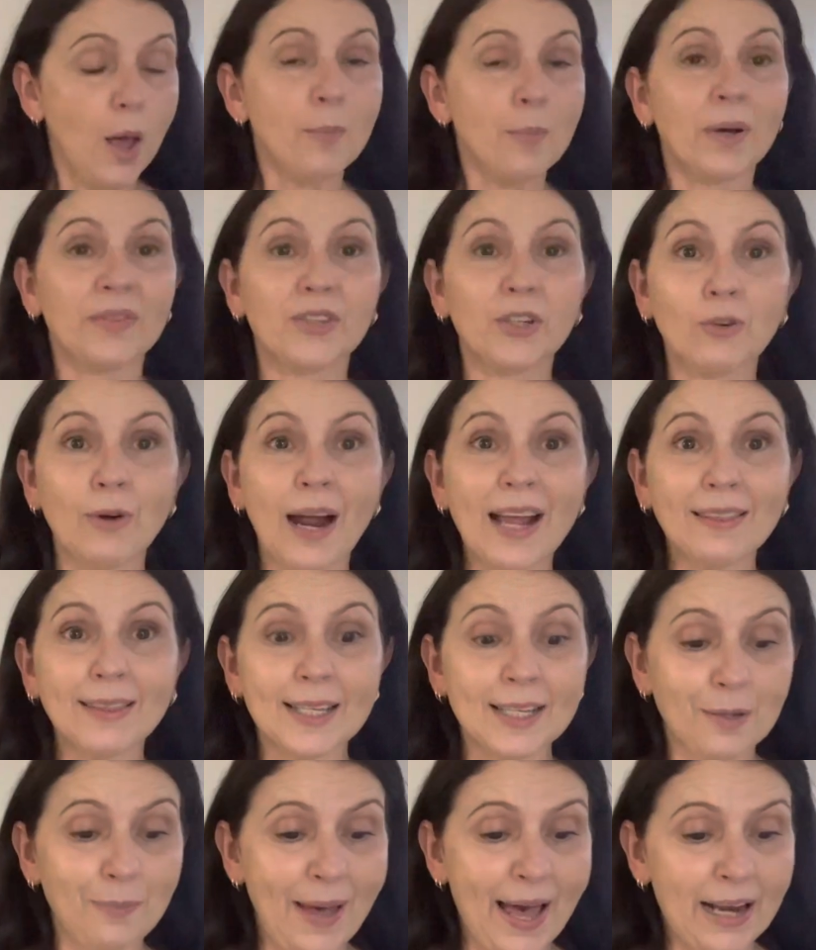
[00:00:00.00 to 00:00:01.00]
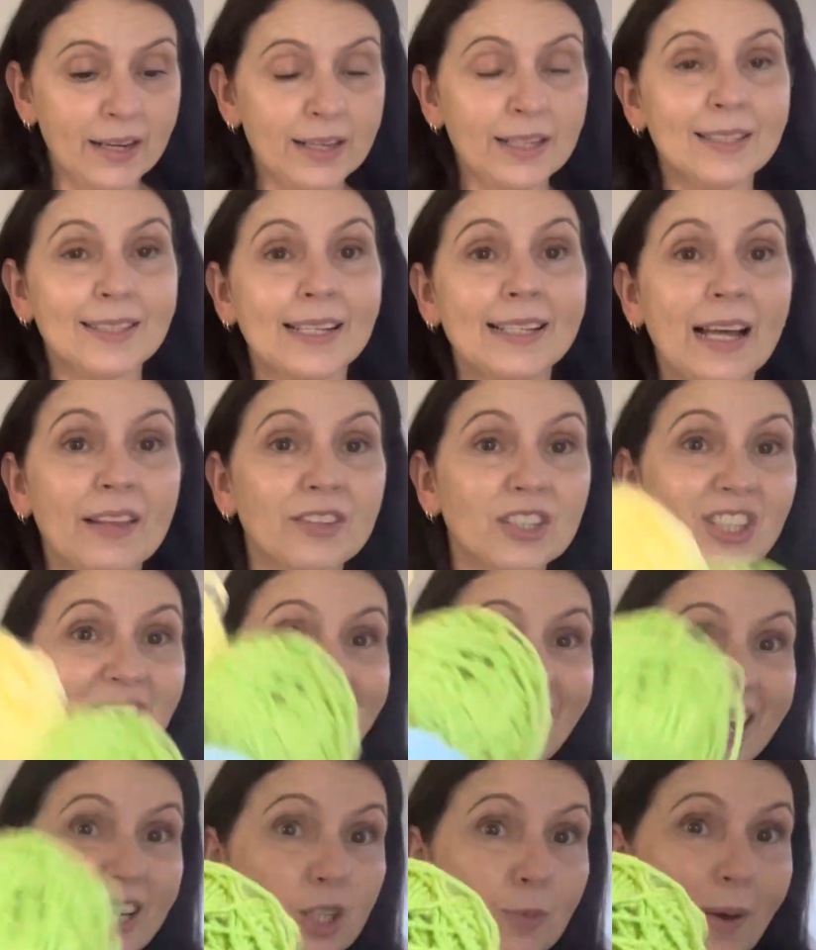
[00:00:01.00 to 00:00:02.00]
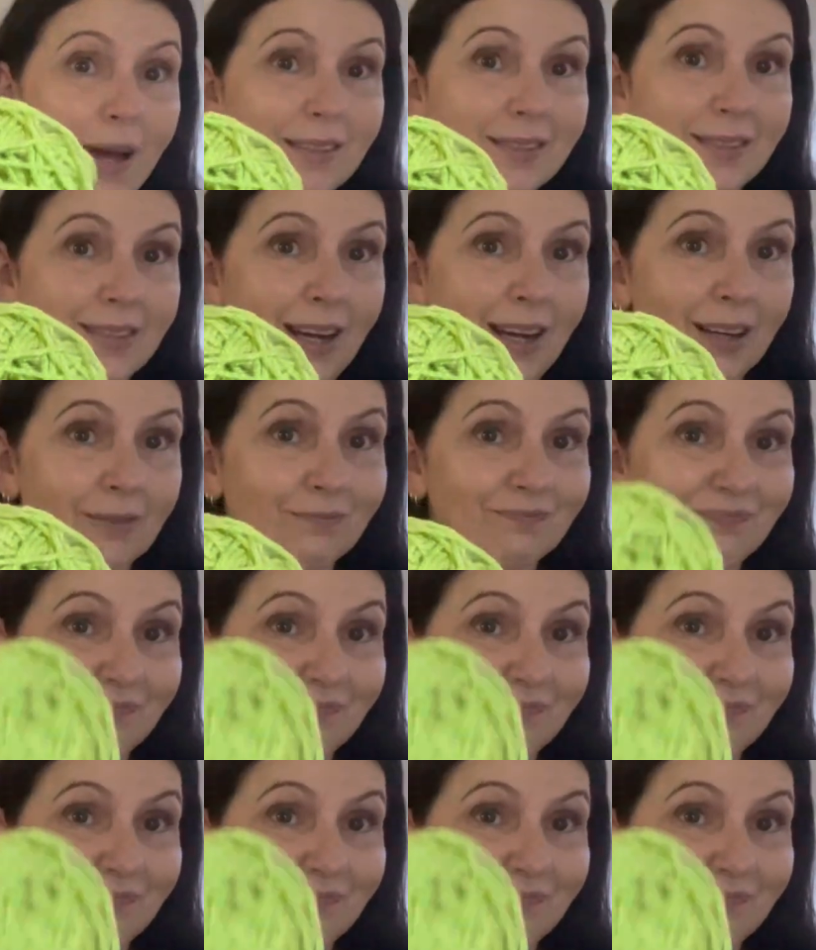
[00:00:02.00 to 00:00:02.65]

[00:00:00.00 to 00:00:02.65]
But the great thing about it, it's another stash buster.